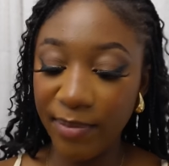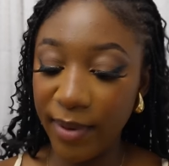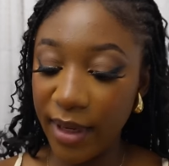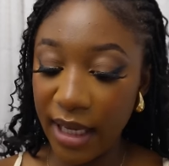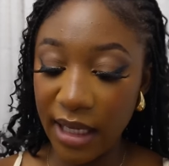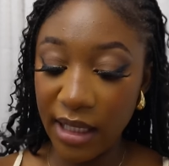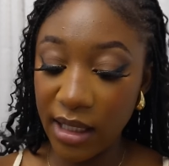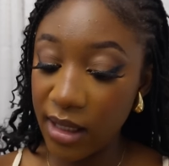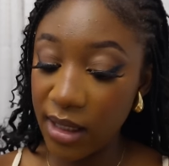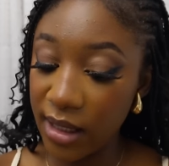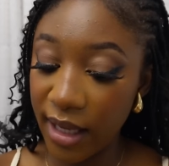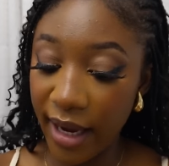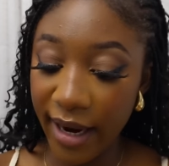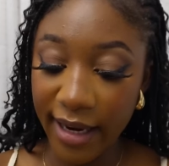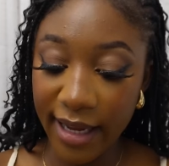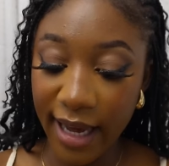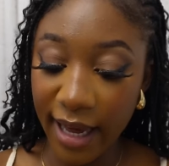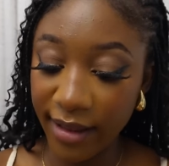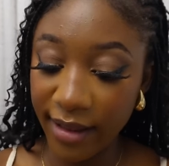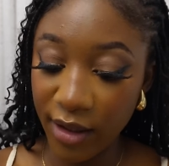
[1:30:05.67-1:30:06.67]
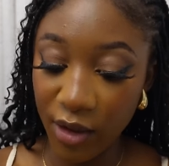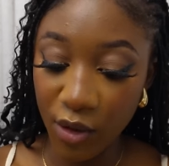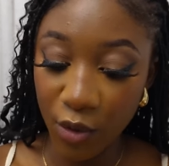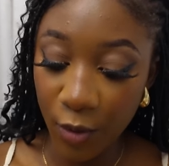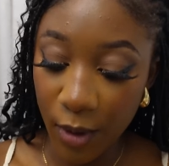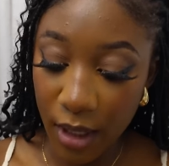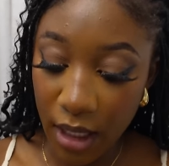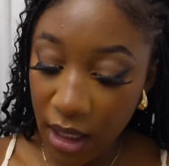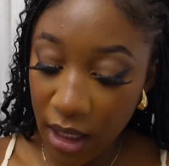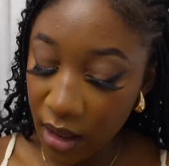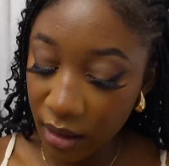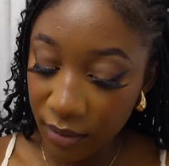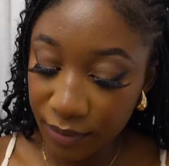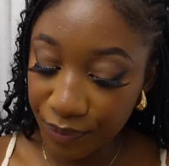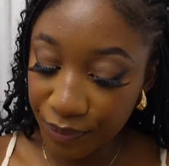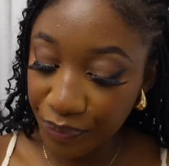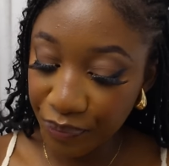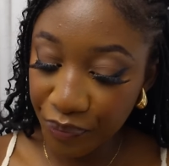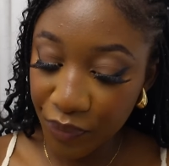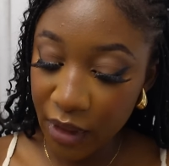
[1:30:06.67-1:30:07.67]
place earlier this week,
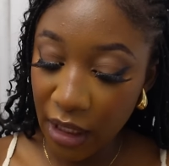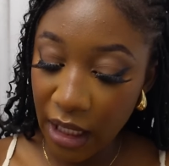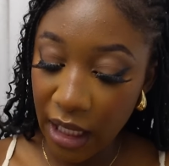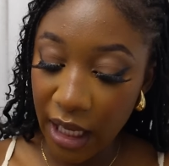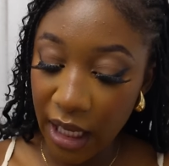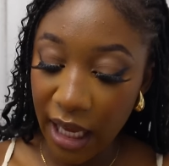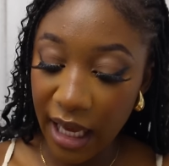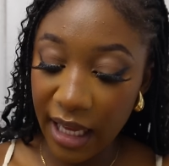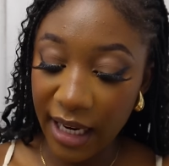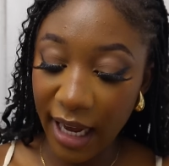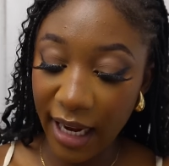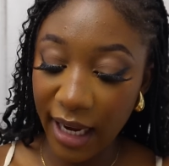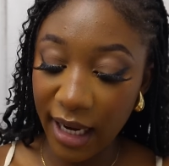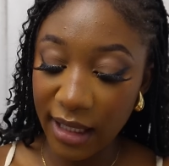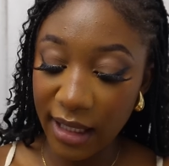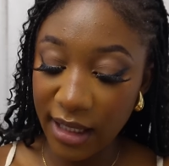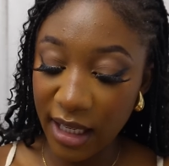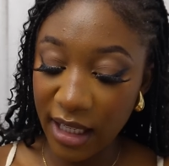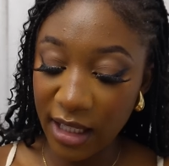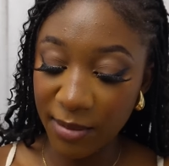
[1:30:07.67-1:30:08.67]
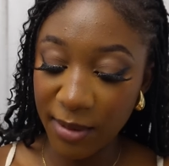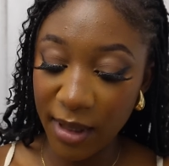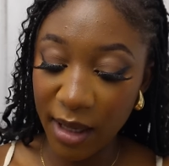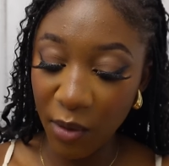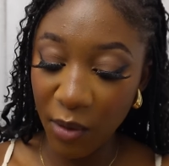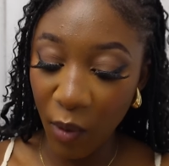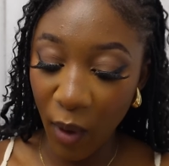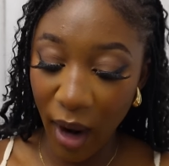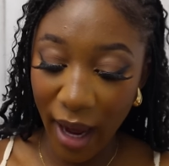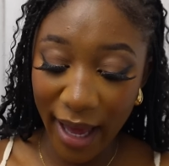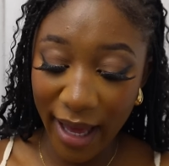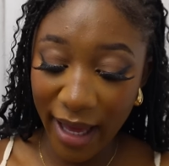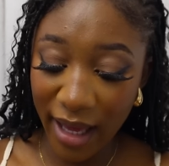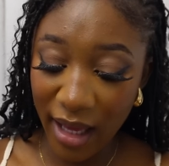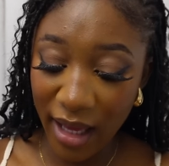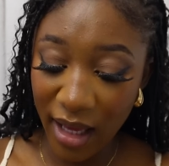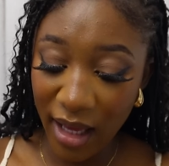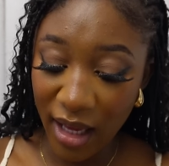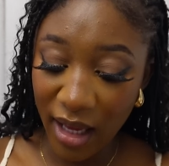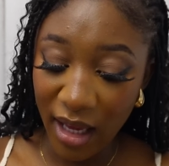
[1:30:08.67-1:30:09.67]
and I can't explain
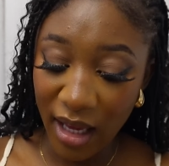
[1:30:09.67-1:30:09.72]
why